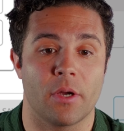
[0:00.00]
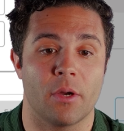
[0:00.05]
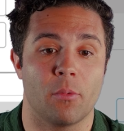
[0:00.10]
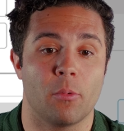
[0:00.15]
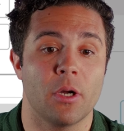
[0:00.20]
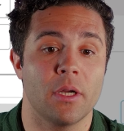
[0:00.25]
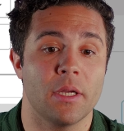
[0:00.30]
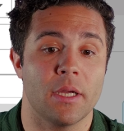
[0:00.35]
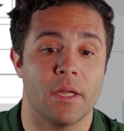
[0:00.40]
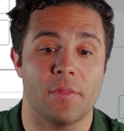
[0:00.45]
I
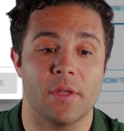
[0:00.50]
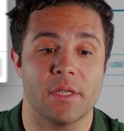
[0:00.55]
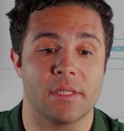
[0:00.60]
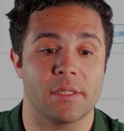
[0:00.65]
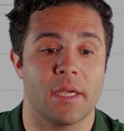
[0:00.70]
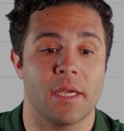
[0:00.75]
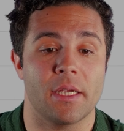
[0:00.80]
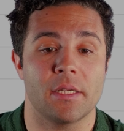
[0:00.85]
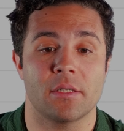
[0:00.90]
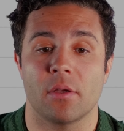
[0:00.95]
want, in this
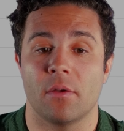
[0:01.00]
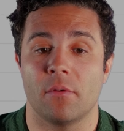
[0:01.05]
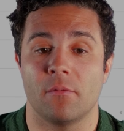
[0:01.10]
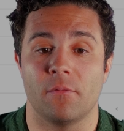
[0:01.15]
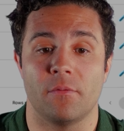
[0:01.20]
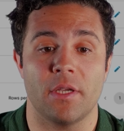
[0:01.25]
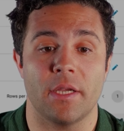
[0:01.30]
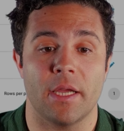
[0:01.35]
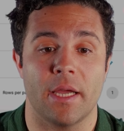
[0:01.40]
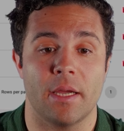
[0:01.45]
case,
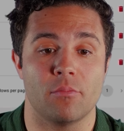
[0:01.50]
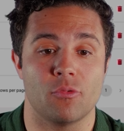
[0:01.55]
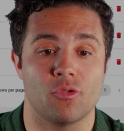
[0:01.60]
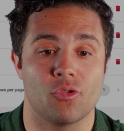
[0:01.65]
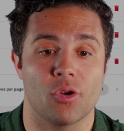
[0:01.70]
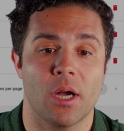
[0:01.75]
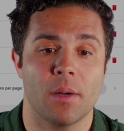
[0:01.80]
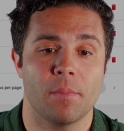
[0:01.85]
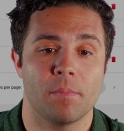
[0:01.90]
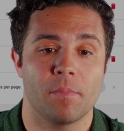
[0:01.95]
VM
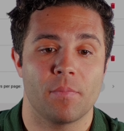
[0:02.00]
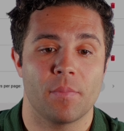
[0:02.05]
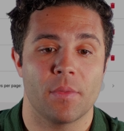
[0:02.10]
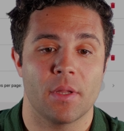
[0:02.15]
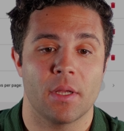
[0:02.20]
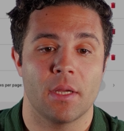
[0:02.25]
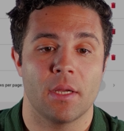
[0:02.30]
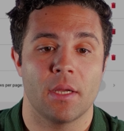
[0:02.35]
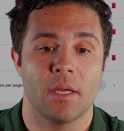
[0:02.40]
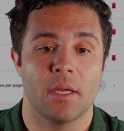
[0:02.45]
drop.
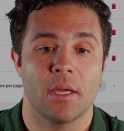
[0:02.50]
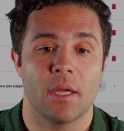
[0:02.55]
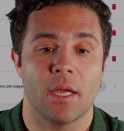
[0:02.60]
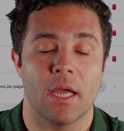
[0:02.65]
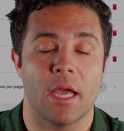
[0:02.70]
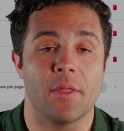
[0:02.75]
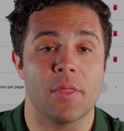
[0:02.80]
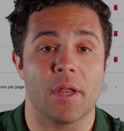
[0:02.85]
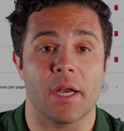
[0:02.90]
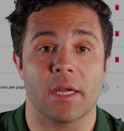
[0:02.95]

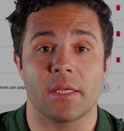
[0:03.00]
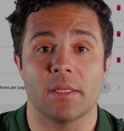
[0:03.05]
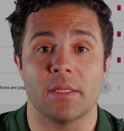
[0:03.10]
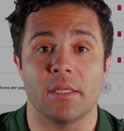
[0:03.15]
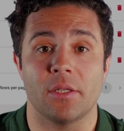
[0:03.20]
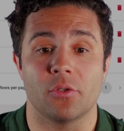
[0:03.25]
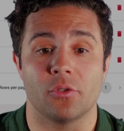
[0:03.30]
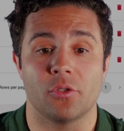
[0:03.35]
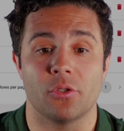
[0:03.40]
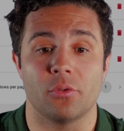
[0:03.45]
And then I can
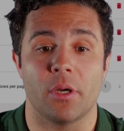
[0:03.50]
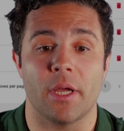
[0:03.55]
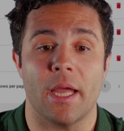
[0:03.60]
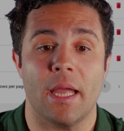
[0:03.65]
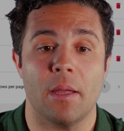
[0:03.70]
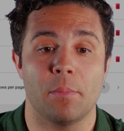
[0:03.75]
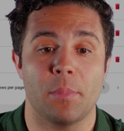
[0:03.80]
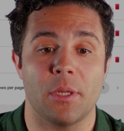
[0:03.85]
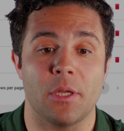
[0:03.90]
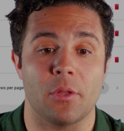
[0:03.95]
either do an
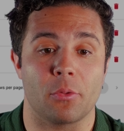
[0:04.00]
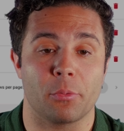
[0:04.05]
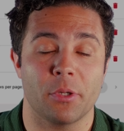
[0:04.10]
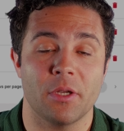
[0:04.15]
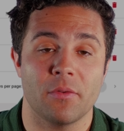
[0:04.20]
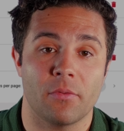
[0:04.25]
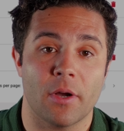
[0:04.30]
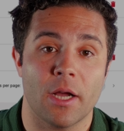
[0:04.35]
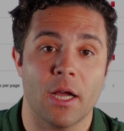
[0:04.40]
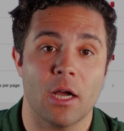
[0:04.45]

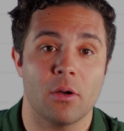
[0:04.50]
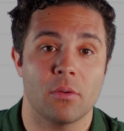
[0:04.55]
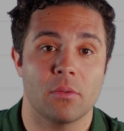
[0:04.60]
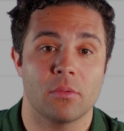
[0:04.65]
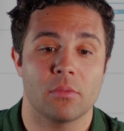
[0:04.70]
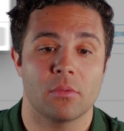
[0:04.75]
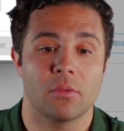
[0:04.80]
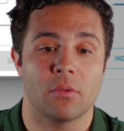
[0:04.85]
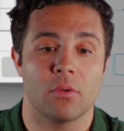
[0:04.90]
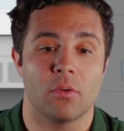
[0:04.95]
MP3 file
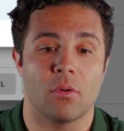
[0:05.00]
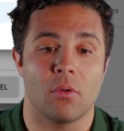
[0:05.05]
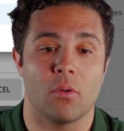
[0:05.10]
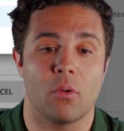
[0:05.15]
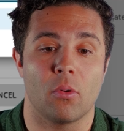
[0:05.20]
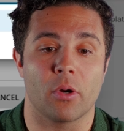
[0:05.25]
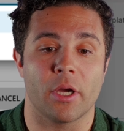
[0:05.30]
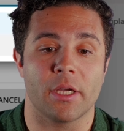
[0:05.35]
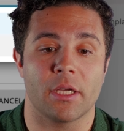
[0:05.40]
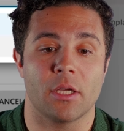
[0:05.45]

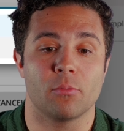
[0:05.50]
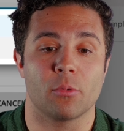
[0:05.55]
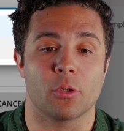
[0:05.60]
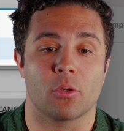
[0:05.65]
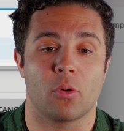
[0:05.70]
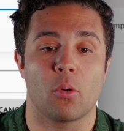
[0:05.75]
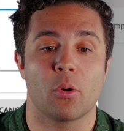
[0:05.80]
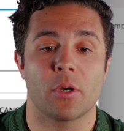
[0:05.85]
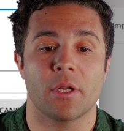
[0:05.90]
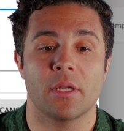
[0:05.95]
or I can
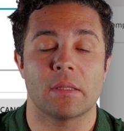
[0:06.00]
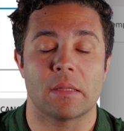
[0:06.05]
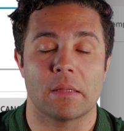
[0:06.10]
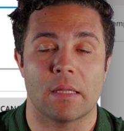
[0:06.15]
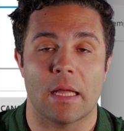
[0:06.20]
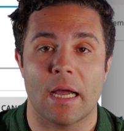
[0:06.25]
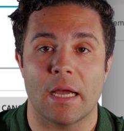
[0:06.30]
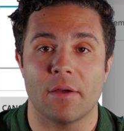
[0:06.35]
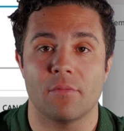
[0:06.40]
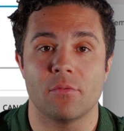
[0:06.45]
record it
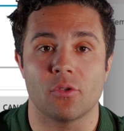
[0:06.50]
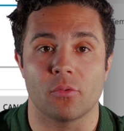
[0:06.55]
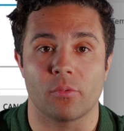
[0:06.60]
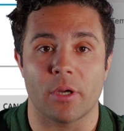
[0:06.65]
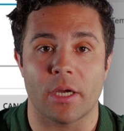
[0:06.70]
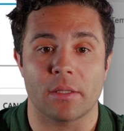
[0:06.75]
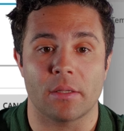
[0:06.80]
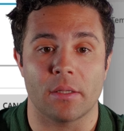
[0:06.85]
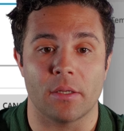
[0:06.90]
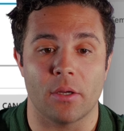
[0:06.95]
live
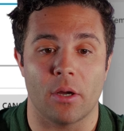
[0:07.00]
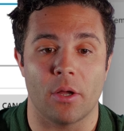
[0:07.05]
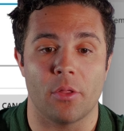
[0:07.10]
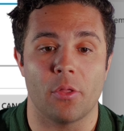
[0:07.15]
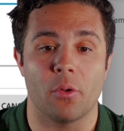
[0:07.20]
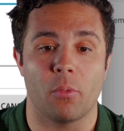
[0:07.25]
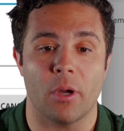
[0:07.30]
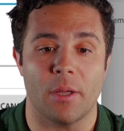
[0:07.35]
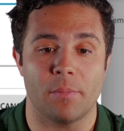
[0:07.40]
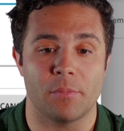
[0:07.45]
directly on
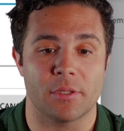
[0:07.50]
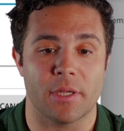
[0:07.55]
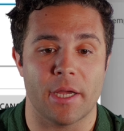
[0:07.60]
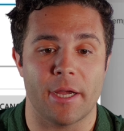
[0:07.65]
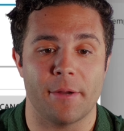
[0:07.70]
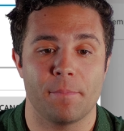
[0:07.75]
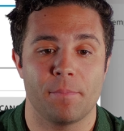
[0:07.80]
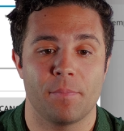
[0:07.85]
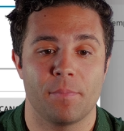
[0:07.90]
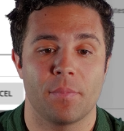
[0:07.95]
the
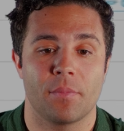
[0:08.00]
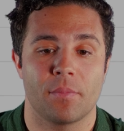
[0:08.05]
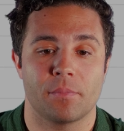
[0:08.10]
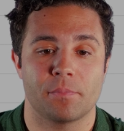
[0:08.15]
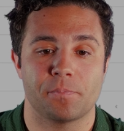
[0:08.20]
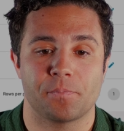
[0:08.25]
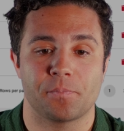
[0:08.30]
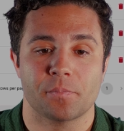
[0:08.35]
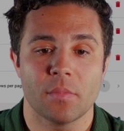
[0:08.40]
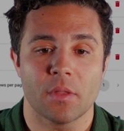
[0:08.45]
website.
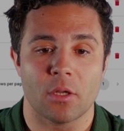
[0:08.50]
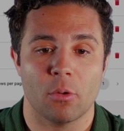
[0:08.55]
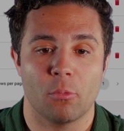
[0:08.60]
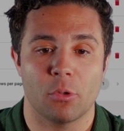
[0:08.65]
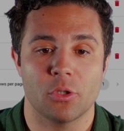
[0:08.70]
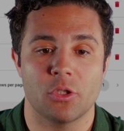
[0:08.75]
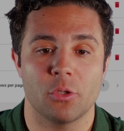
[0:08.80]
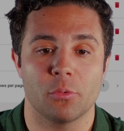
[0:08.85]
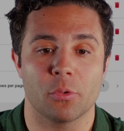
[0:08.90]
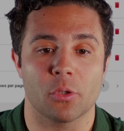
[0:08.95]

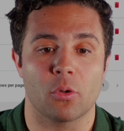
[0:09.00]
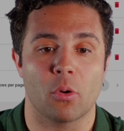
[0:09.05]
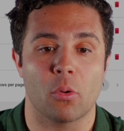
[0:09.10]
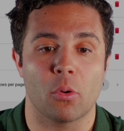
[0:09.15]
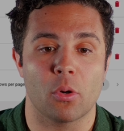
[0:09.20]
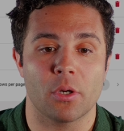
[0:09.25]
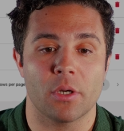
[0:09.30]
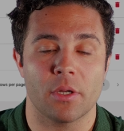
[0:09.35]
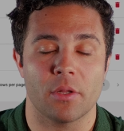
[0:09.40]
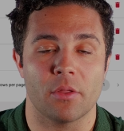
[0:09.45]
Once you
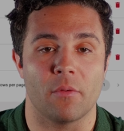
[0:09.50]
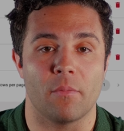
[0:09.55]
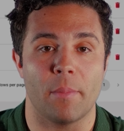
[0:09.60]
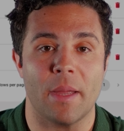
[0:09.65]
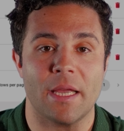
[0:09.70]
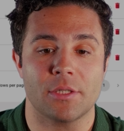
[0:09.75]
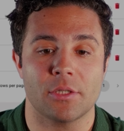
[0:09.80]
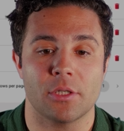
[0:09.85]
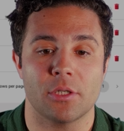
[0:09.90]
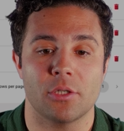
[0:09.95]
record the
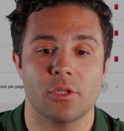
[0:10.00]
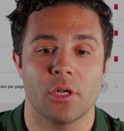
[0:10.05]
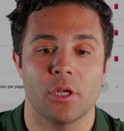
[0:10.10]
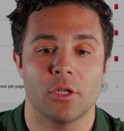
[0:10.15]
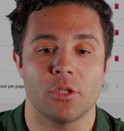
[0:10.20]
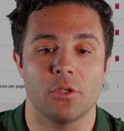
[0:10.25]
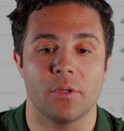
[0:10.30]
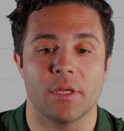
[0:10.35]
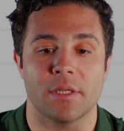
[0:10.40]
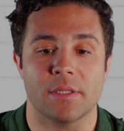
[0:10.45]
message,
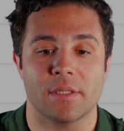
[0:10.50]
you hit